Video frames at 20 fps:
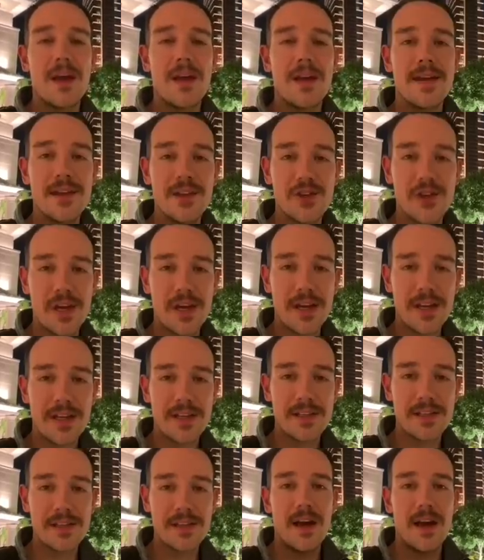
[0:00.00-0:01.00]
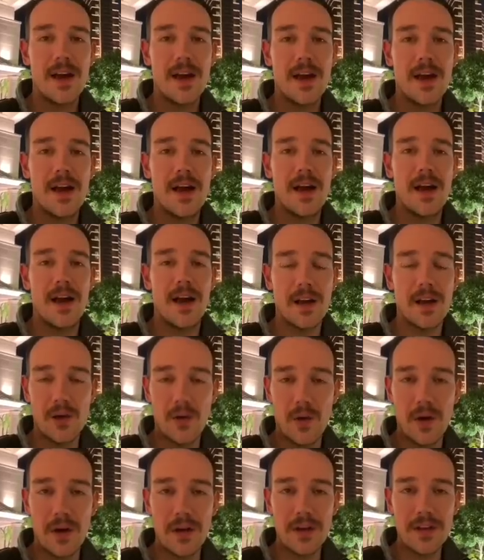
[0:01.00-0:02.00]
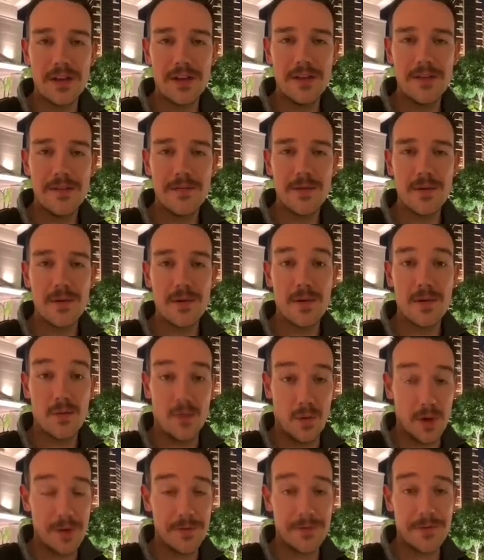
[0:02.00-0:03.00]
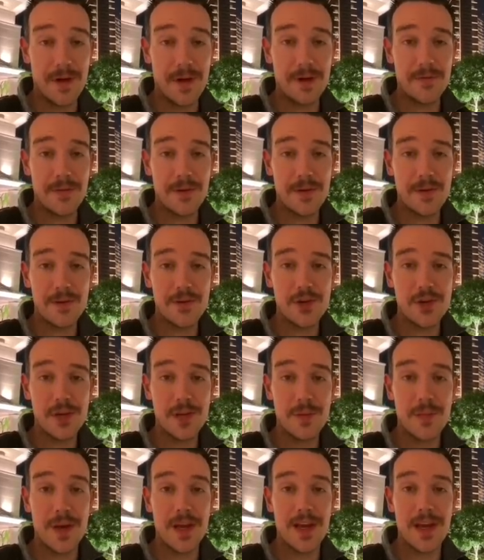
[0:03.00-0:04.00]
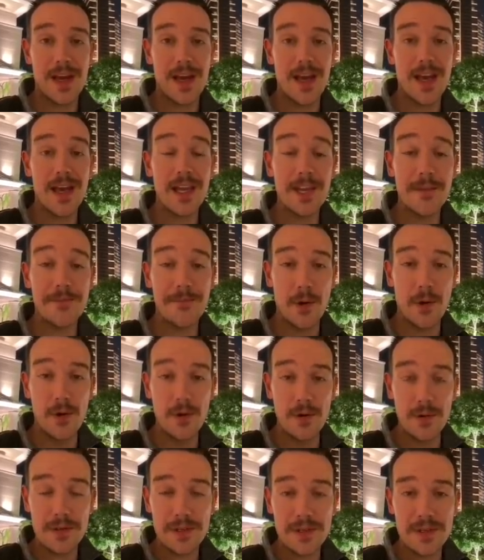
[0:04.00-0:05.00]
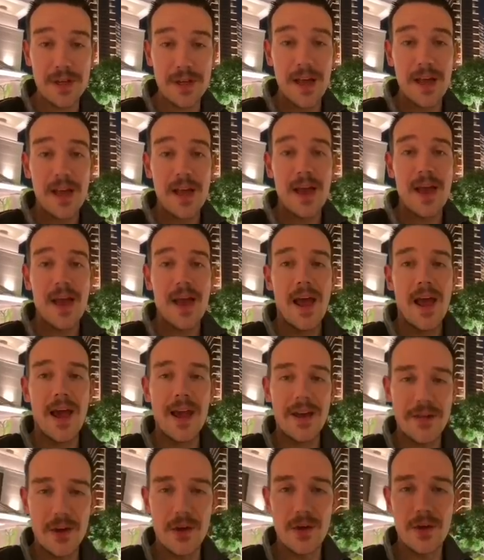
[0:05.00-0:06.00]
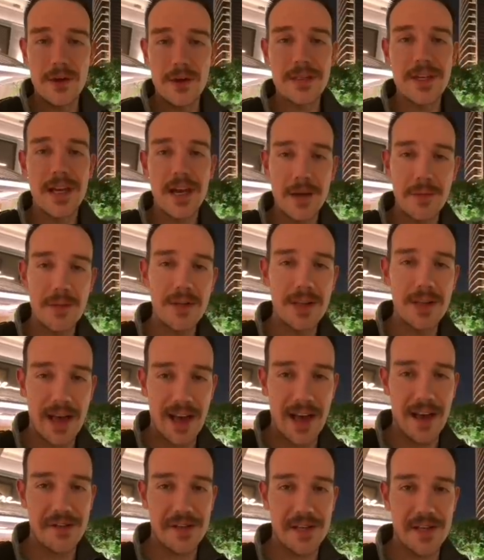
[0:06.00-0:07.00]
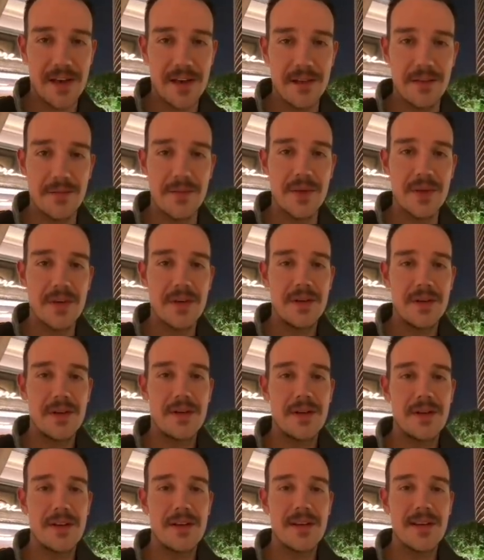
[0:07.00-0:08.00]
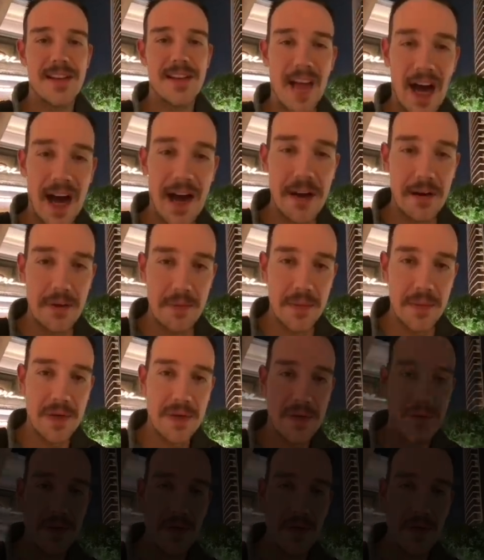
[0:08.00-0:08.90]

He checks. I go all in for one 500 chip, and he folds. And the whole table laughs at him. Got him.